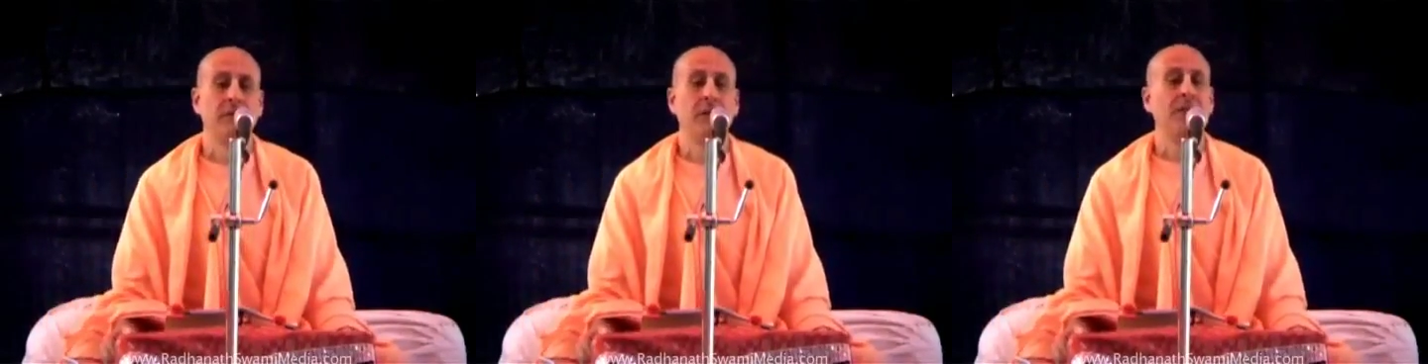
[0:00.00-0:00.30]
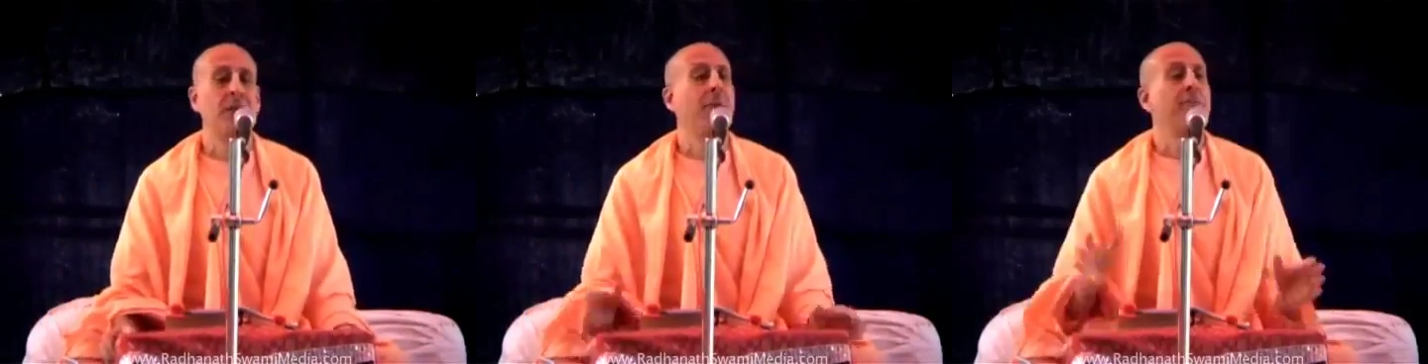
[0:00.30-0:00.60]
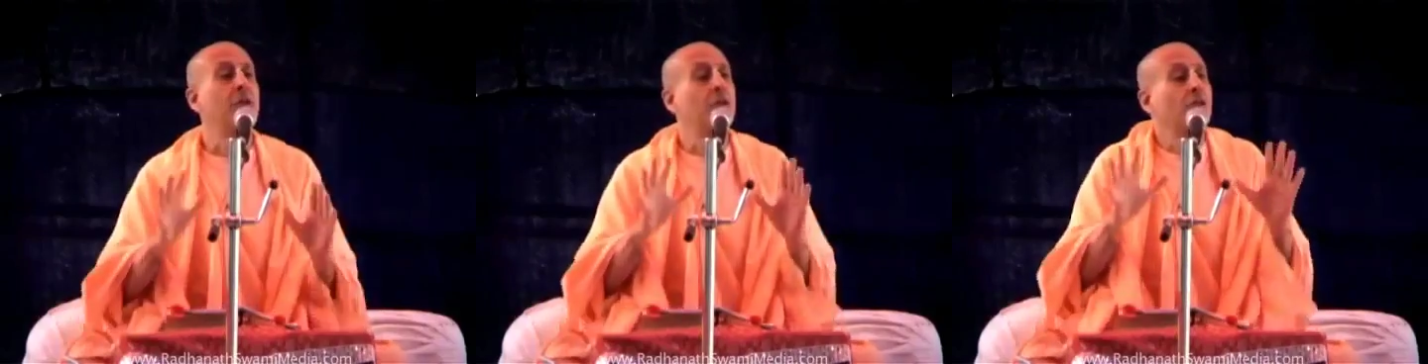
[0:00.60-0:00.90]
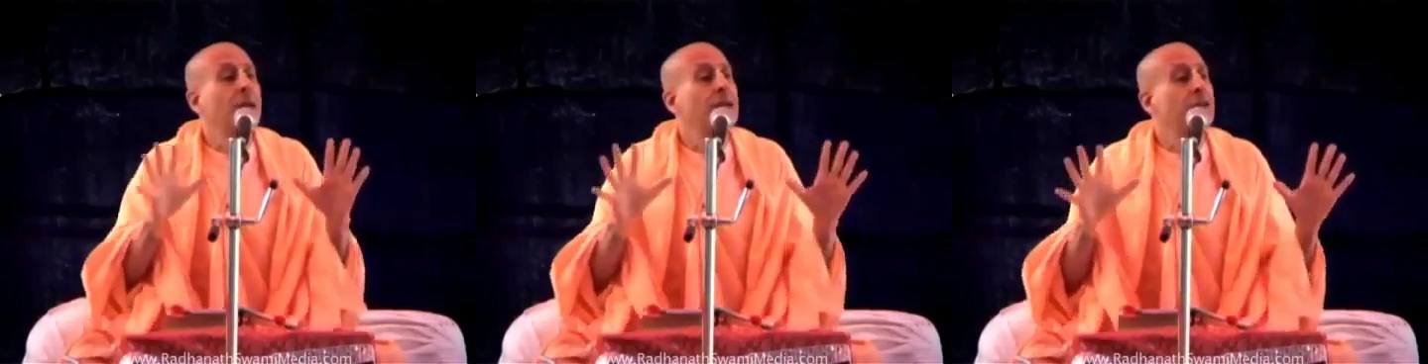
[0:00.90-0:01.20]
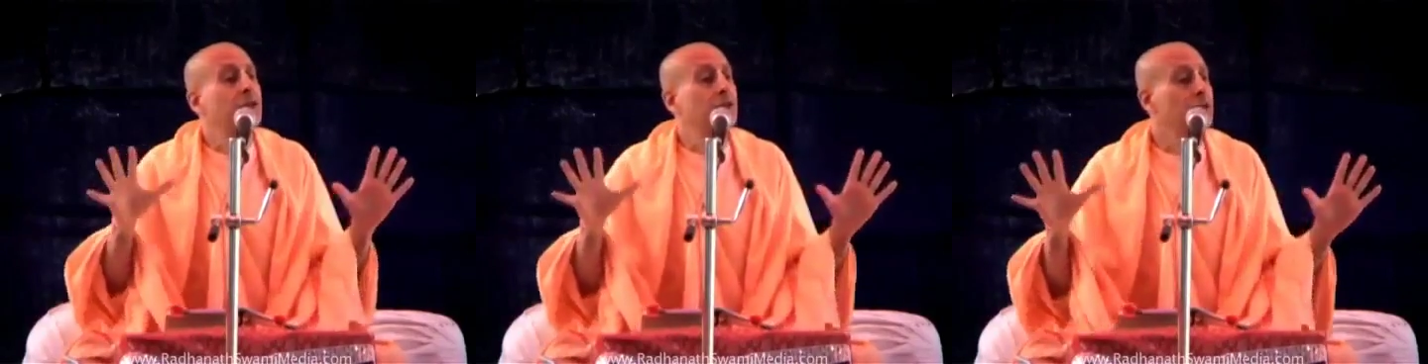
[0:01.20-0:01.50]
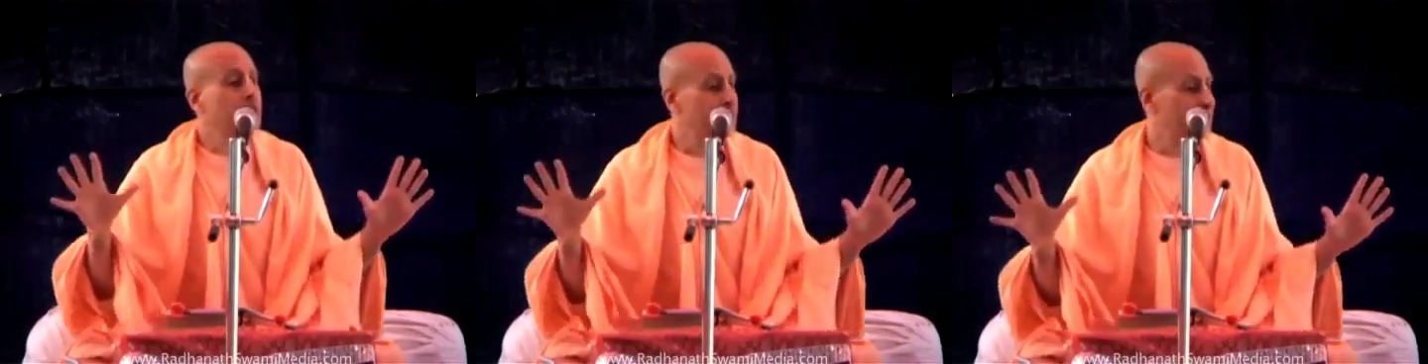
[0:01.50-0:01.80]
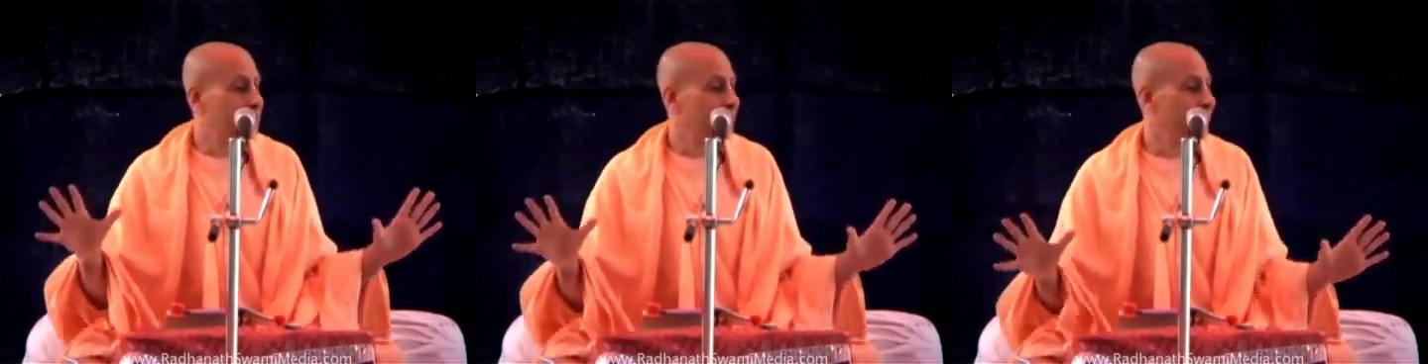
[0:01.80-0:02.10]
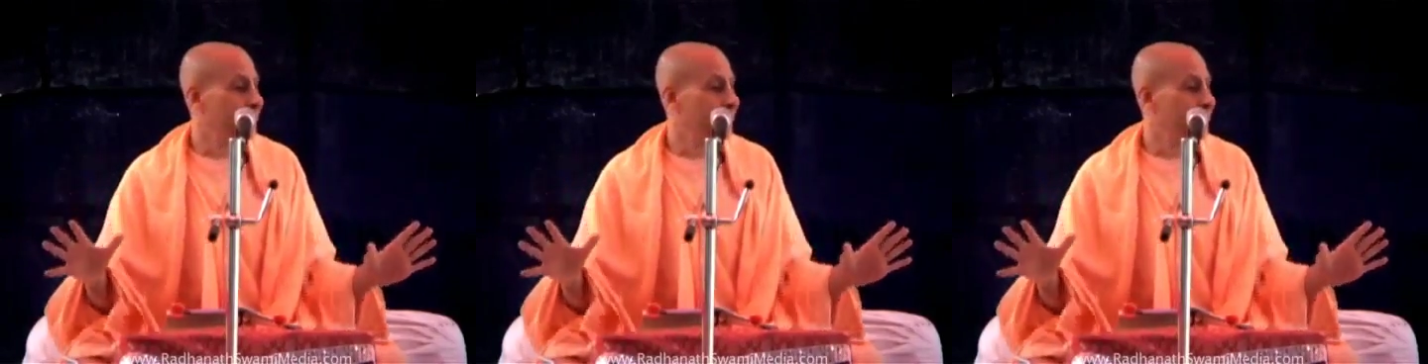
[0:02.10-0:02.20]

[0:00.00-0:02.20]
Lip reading: he became the greatest student.